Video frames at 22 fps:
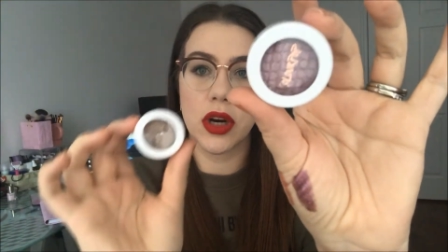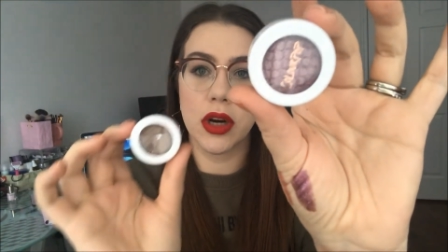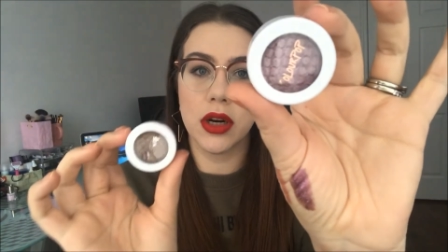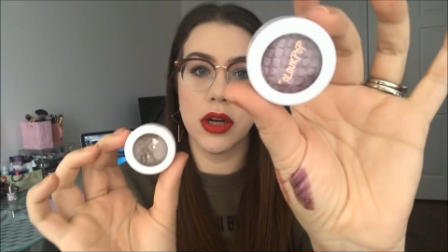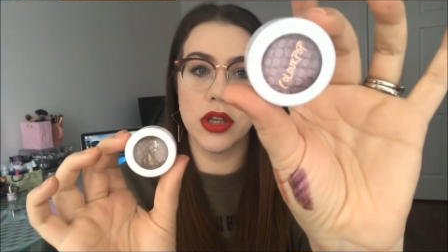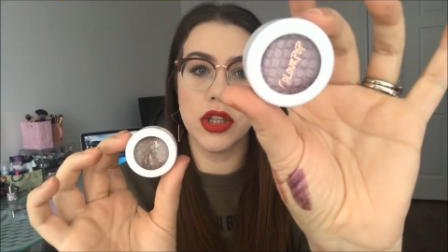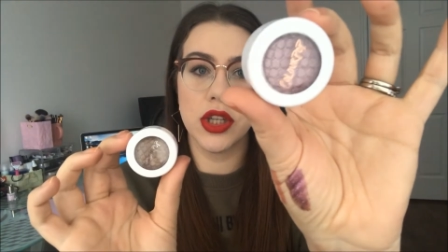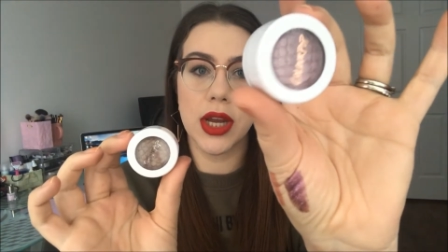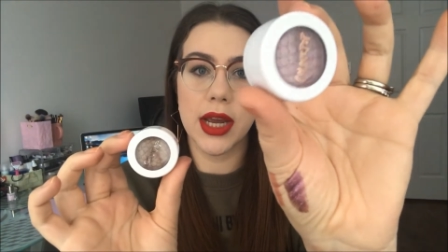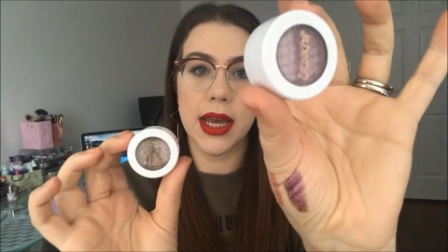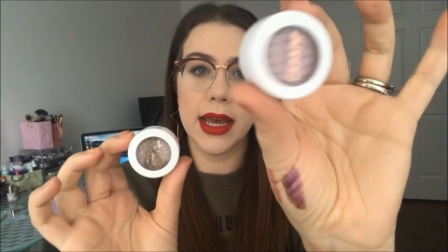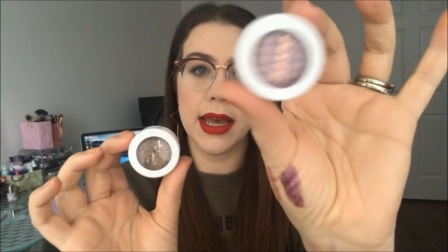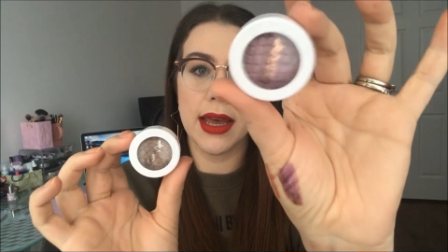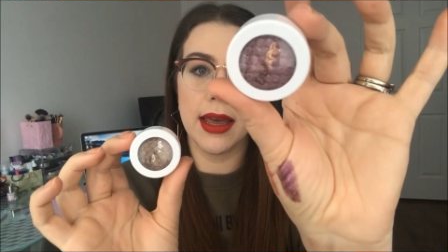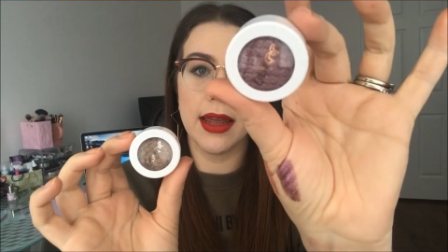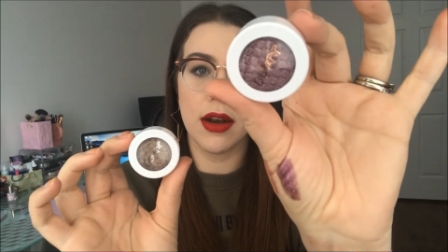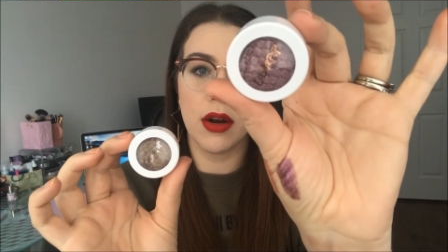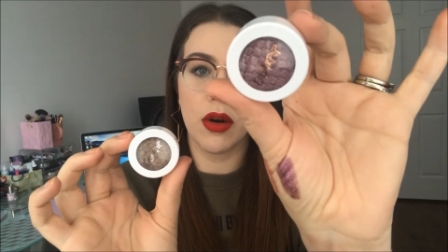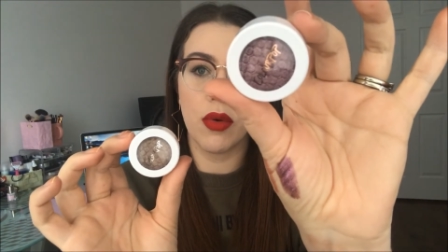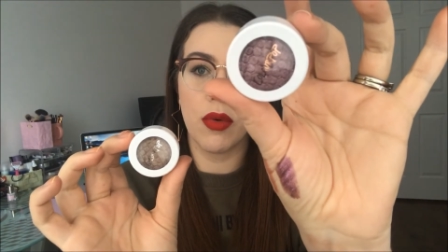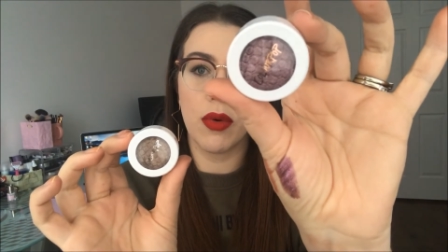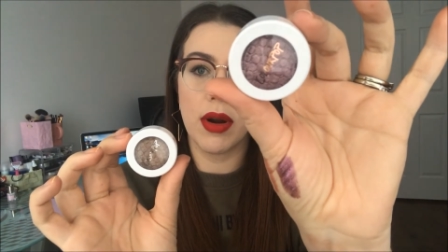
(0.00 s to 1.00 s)
Charge
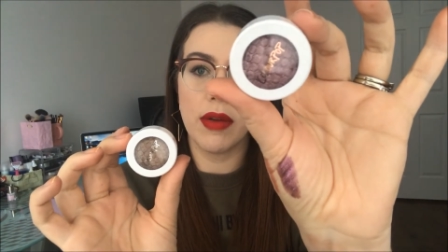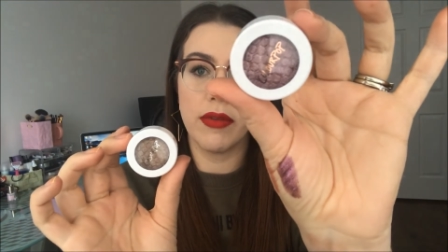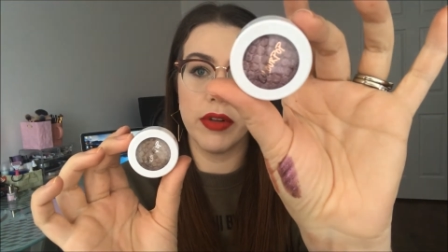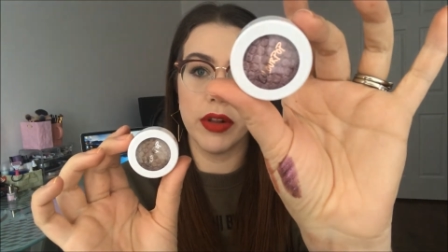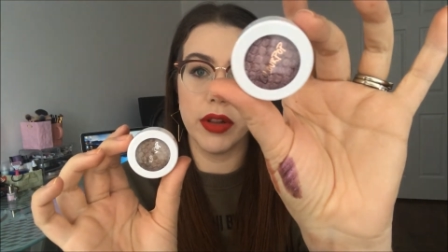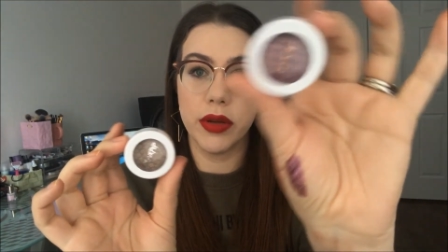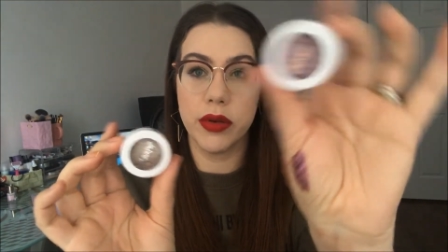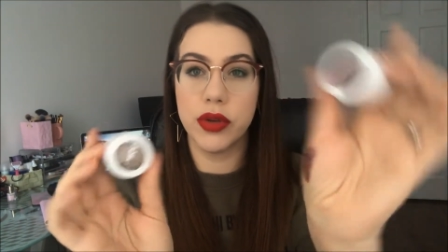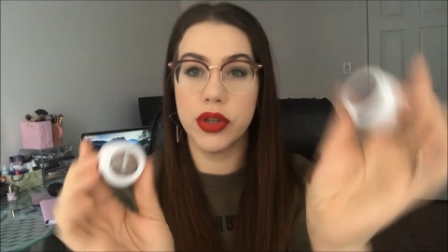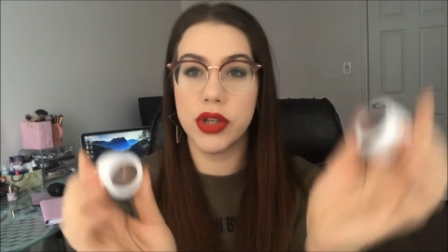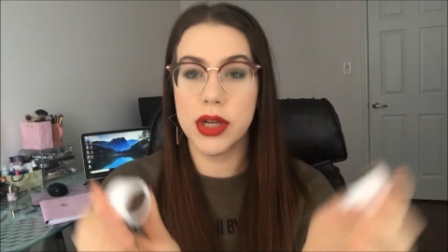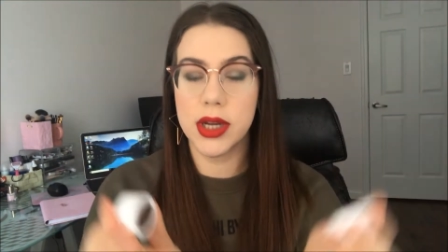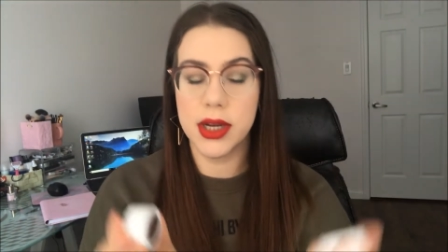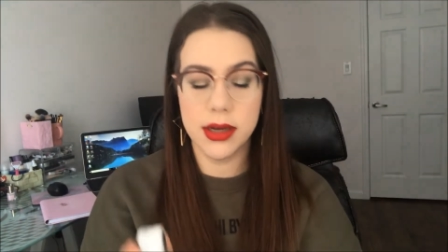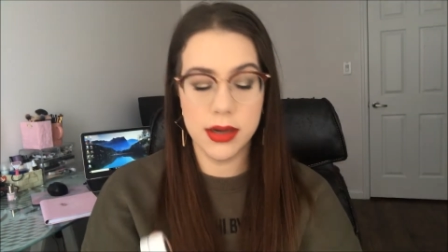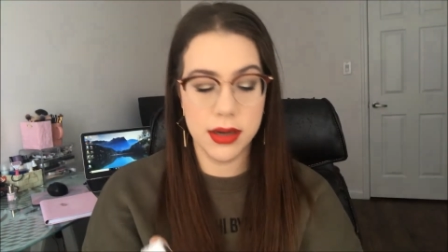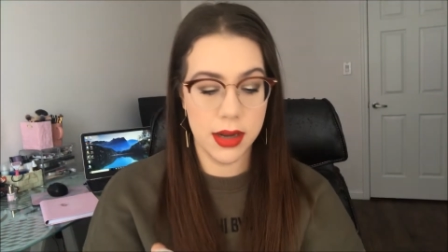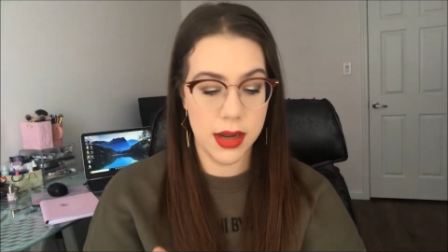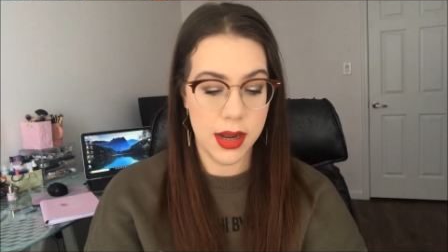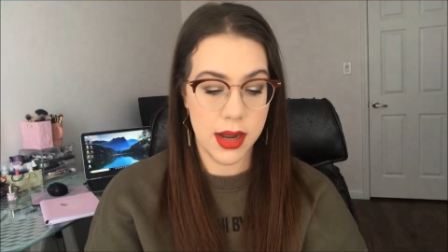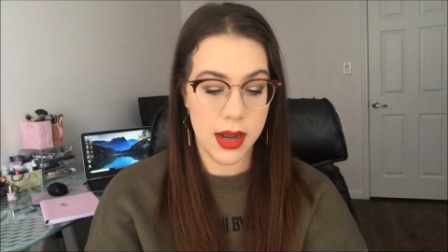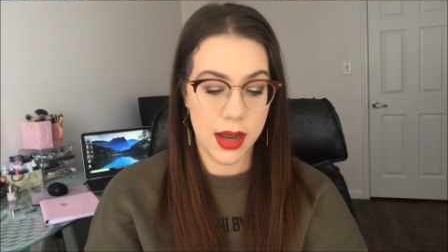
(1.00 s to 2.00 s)
and Revolution.